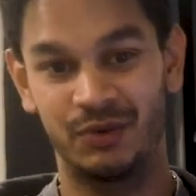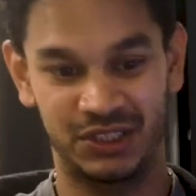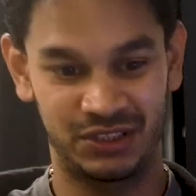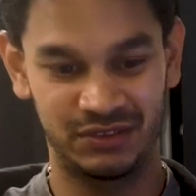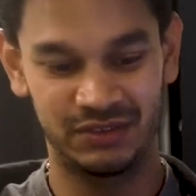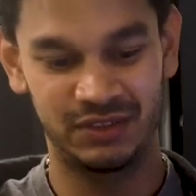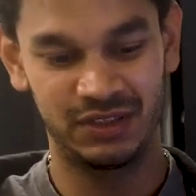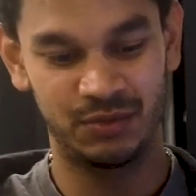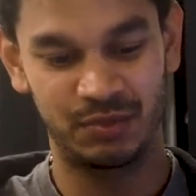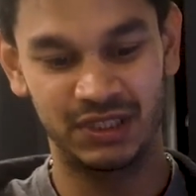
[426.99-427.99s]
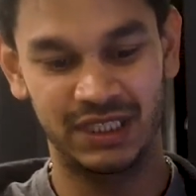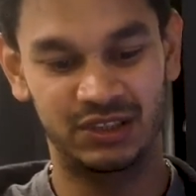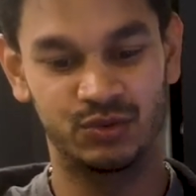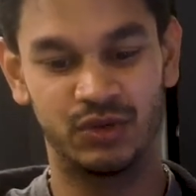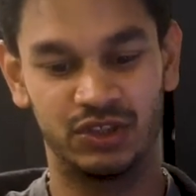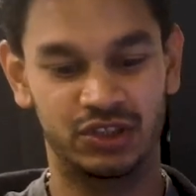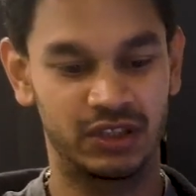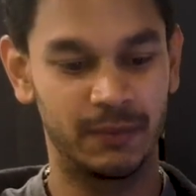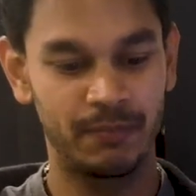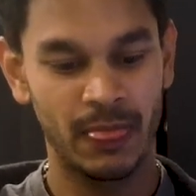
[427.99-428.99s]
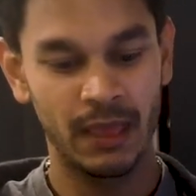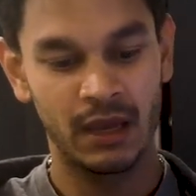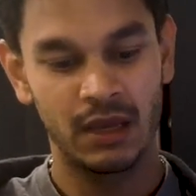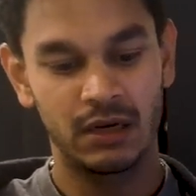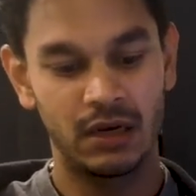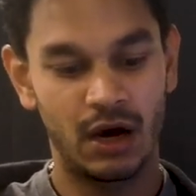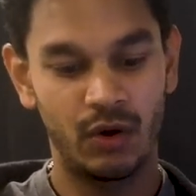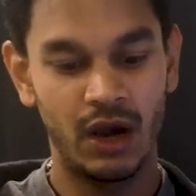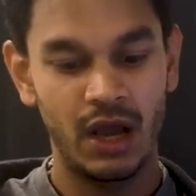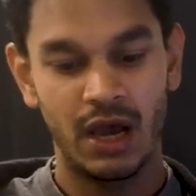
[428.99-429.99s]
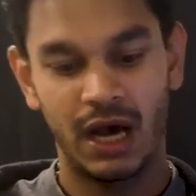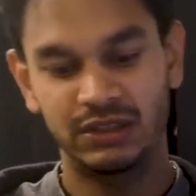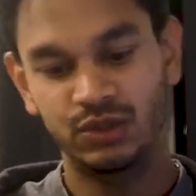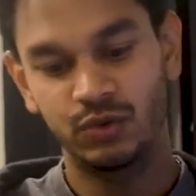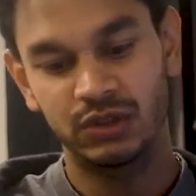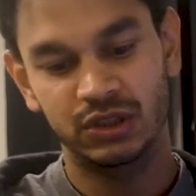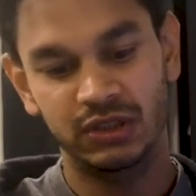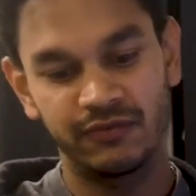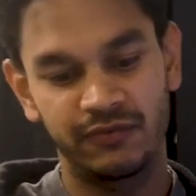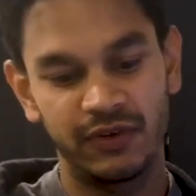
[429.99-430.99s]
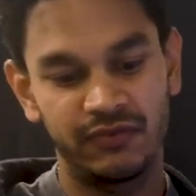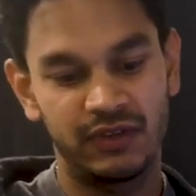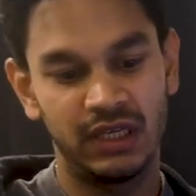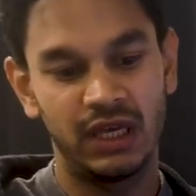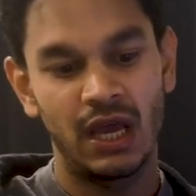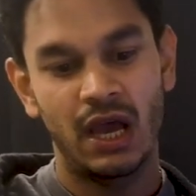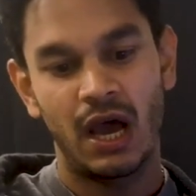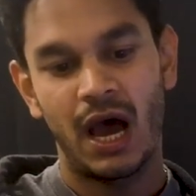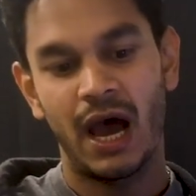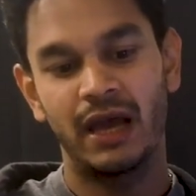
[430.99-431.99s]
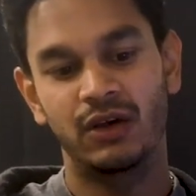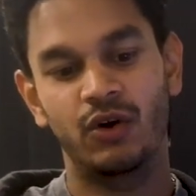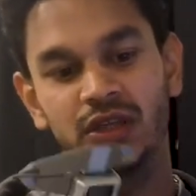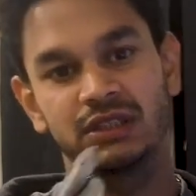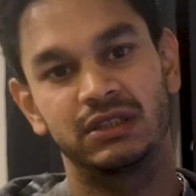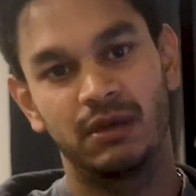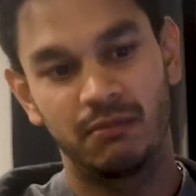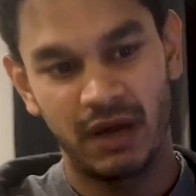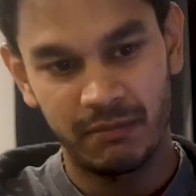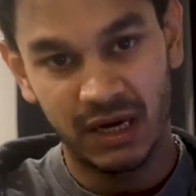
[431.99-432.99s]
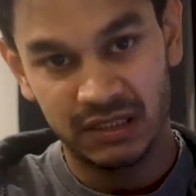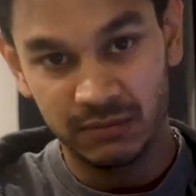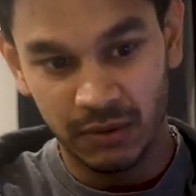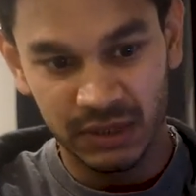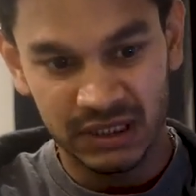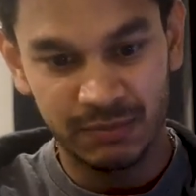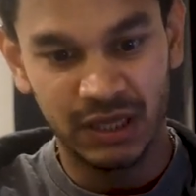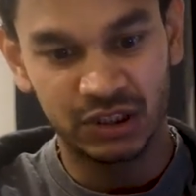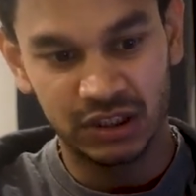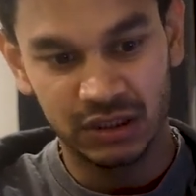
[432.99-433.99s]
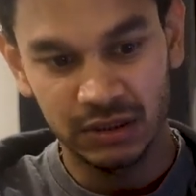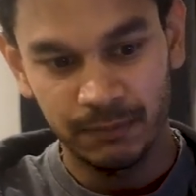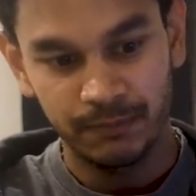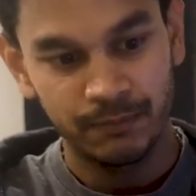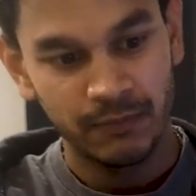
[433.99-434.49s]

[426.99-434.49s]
to what you you print at 200. Now, at 250, I got my maximum expansion.